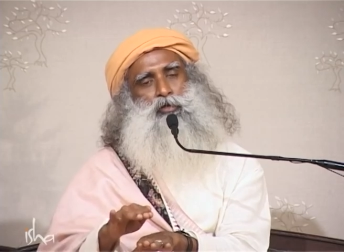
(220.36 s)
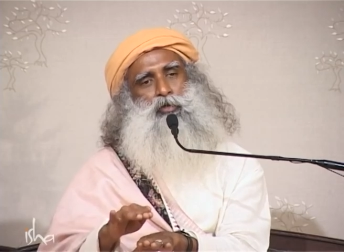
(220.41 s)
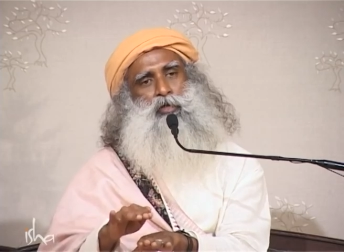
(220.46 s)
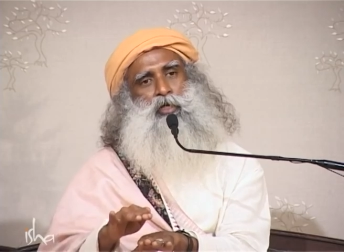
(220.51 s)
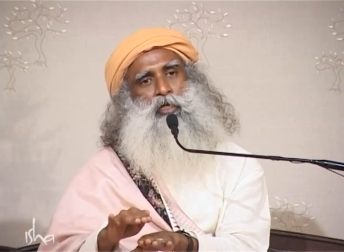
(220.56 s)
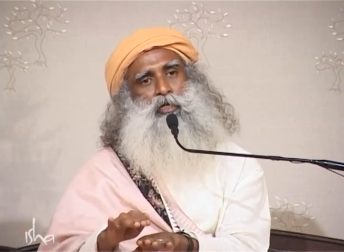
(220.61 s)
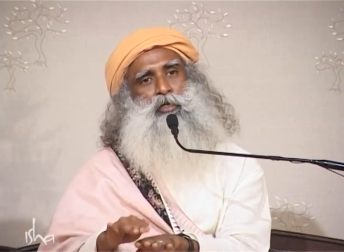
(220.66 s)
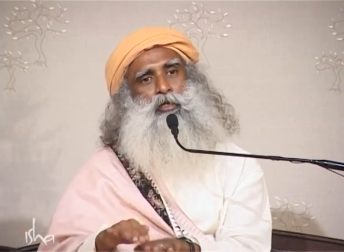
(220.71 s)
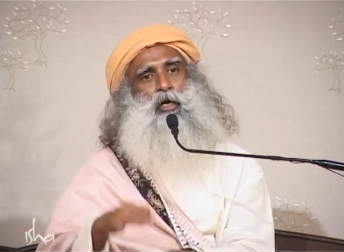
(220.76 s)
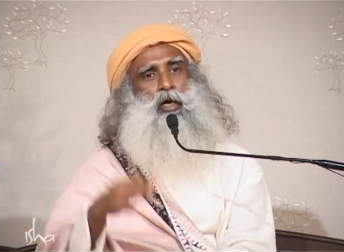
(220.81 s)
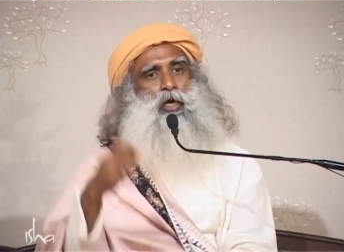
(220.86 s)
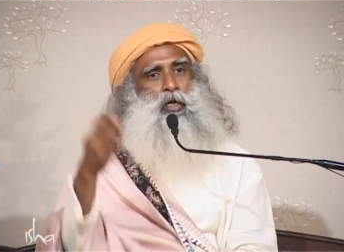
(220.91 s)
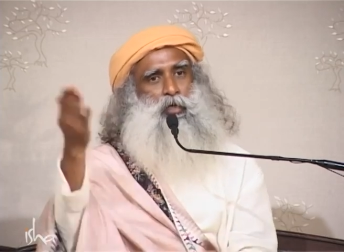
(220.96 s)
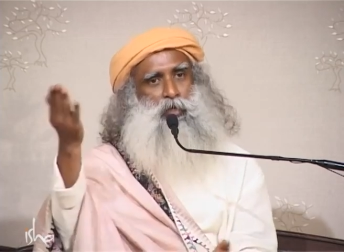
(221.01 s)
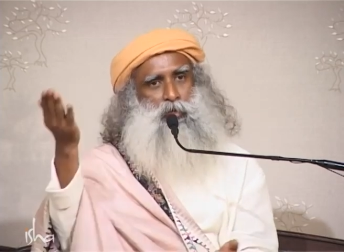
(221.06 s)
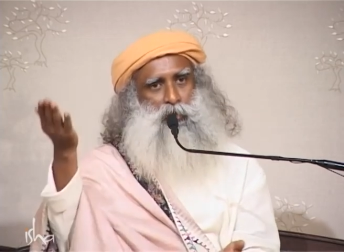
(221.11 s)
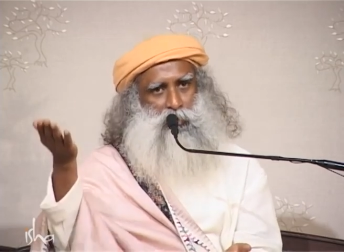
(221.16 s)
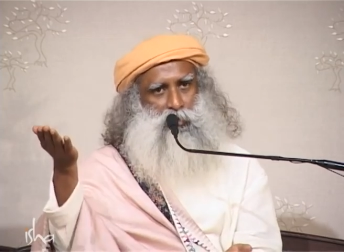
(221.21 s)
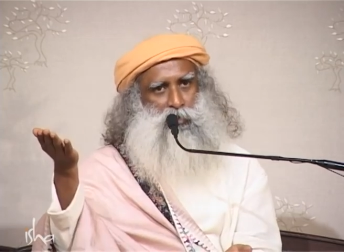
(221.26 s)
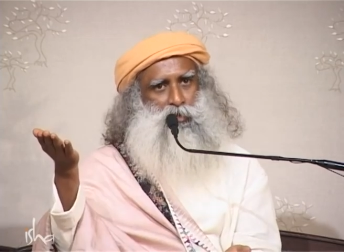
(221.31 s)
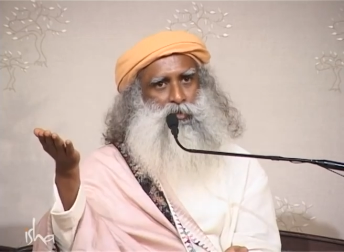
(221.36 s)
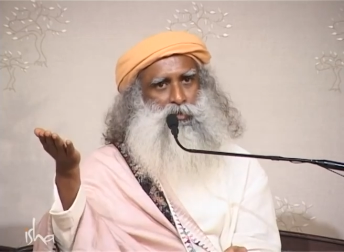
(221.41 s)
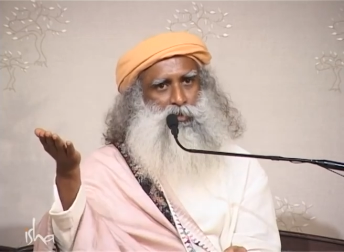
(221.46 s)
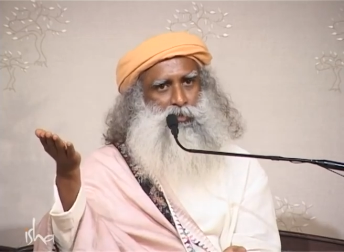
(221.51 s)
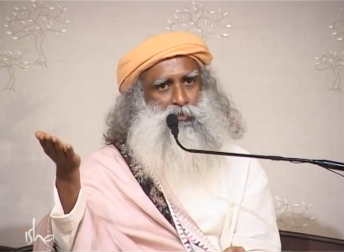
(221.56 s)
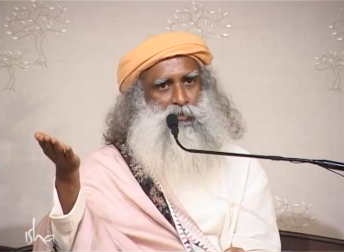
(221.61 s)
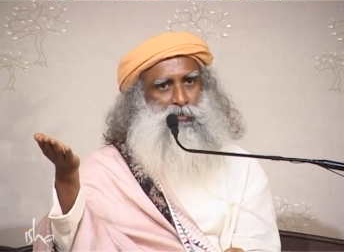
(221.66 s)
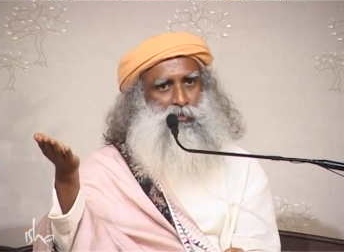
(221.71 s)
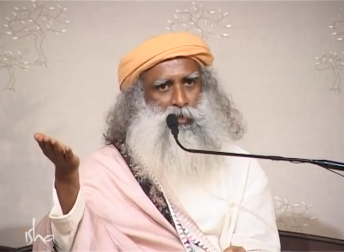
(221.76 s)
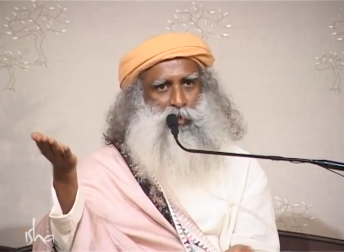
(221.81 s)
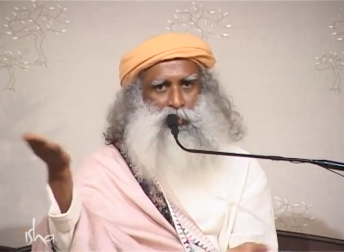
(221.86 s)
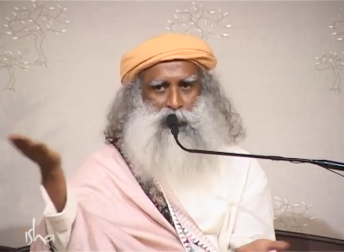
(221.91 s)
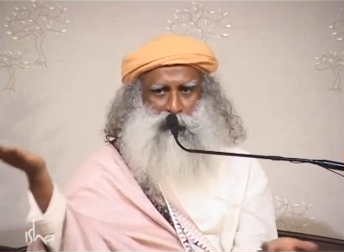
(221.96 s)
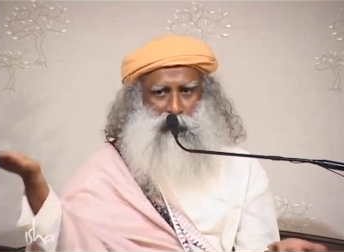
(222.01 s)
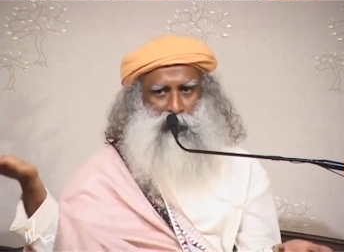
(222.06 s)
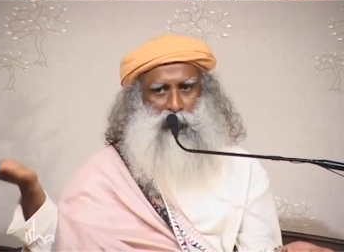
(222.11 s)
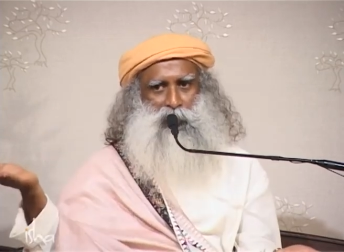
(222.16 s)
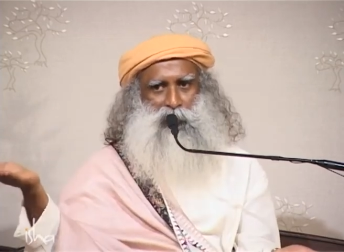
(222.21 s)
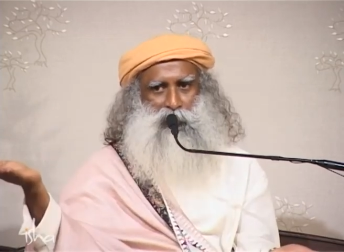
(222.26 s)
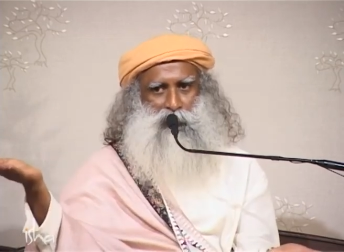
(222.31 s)
also get it higher, isn't it,
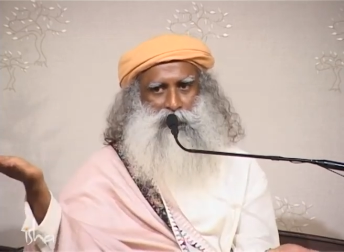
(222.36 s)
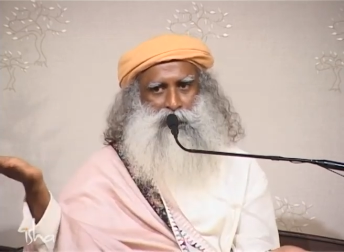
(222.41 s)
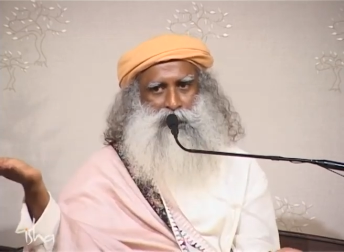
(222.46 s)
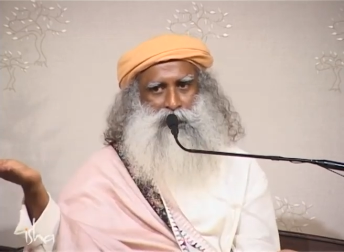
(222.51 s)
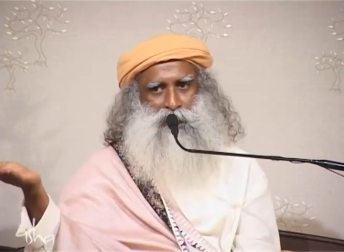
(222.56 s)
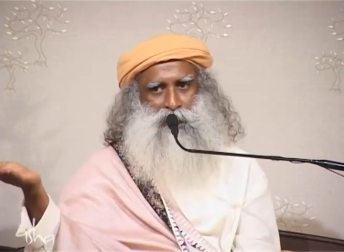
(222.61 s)
logically?